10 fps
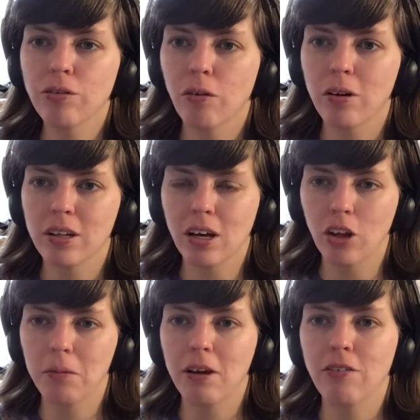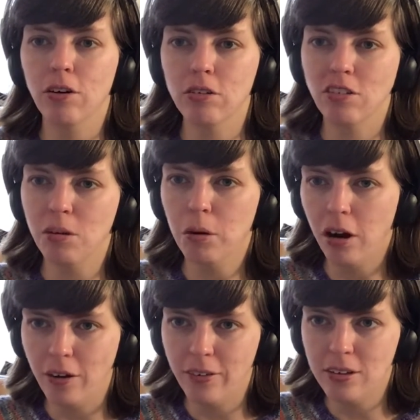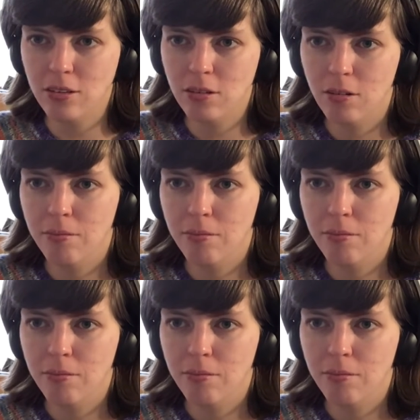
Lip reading: for the colorway Frozen Summer Harvest,